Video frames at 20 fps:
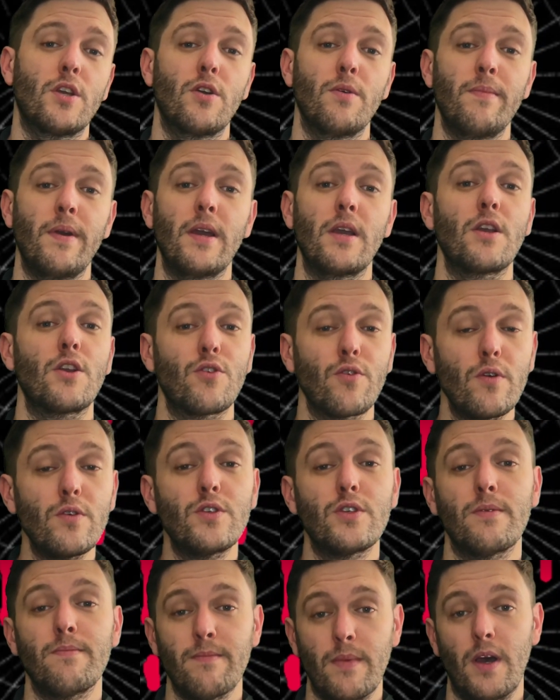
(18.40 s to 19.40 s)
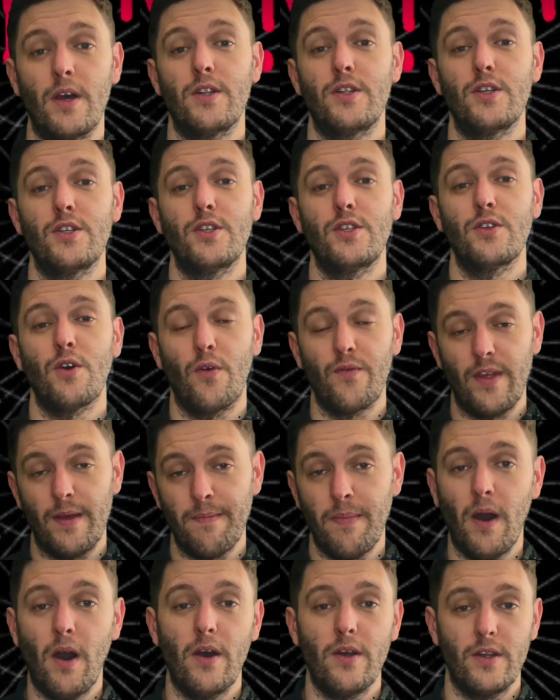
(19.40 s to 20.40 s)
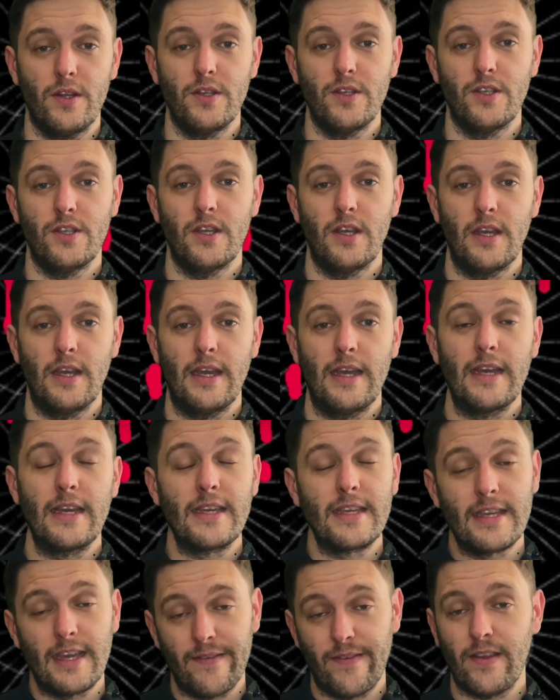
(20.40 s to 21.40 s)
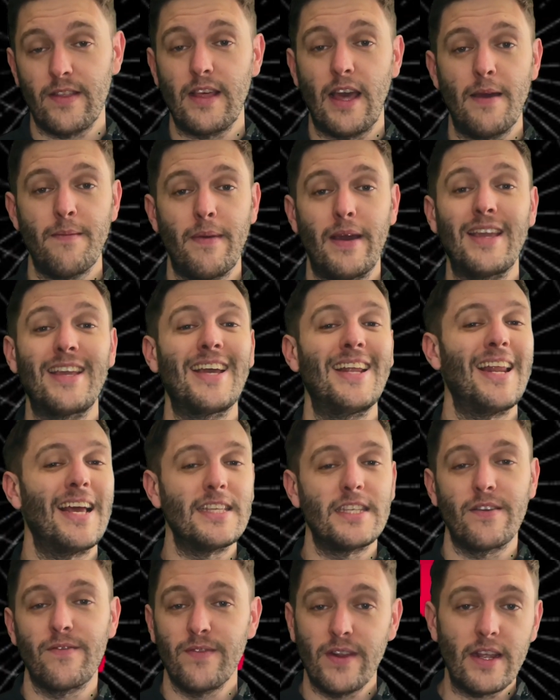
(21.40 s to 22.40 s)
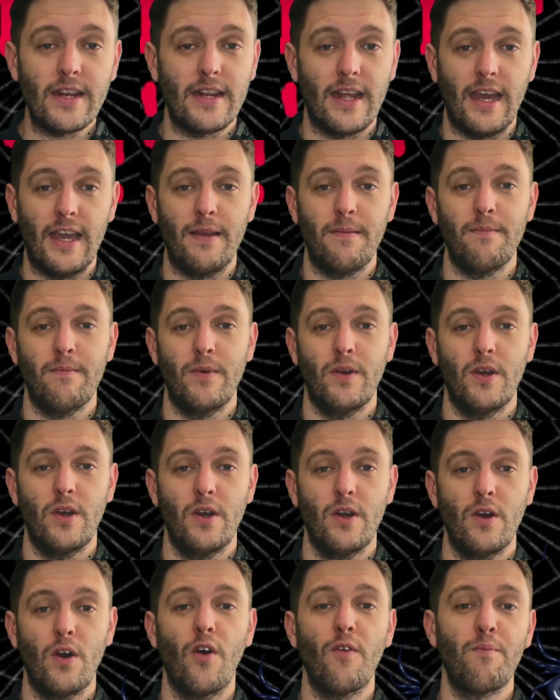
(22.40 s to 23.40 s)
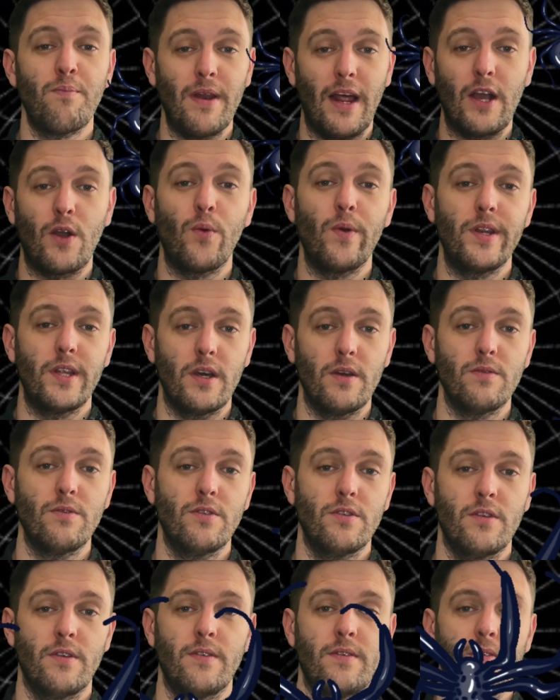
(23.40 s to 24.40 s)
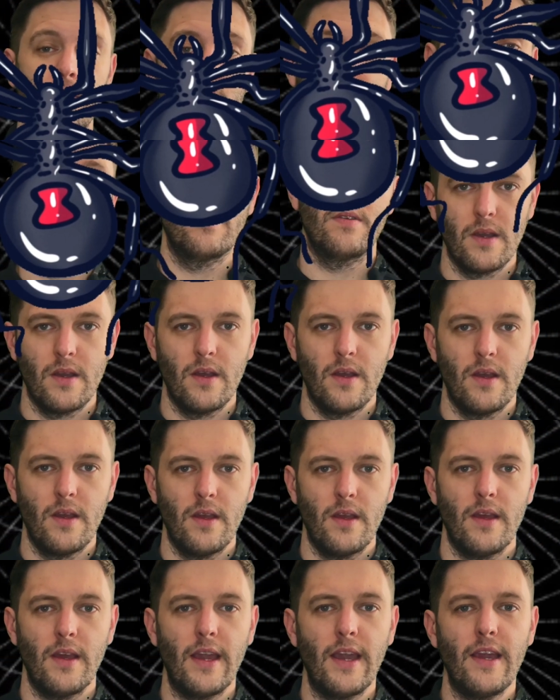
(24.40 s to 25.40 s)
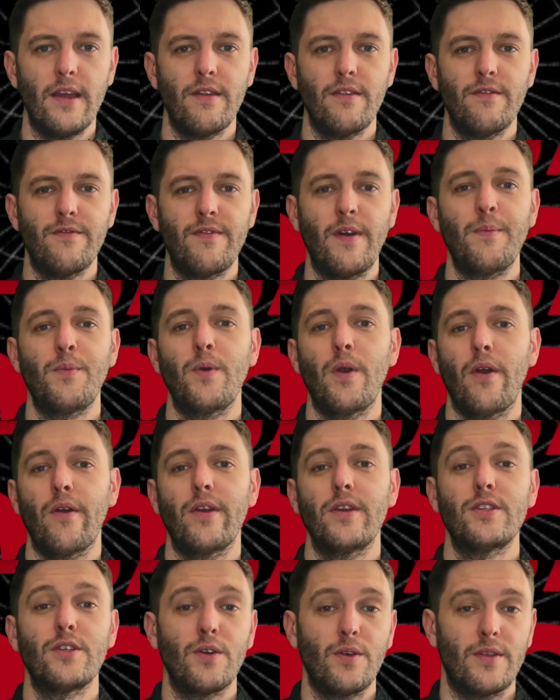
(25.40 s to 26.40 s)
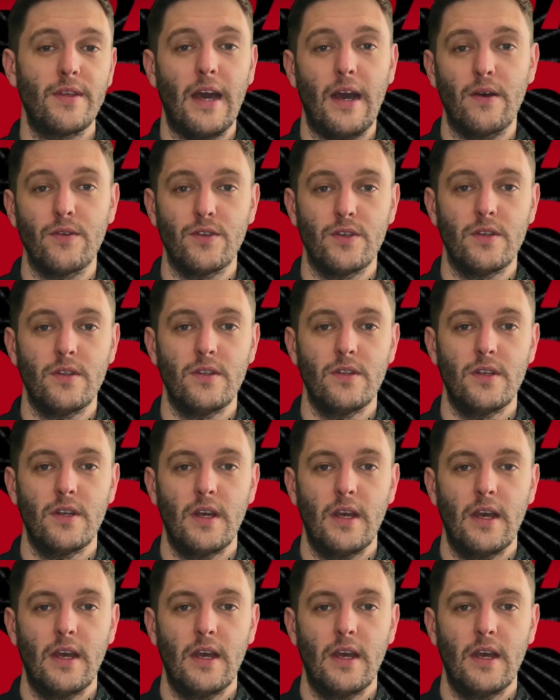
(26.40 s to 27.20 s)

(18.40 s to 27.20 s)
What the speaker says: commit gruesome murders of their partners, giving them a collective nickname of black widows. In February 2000,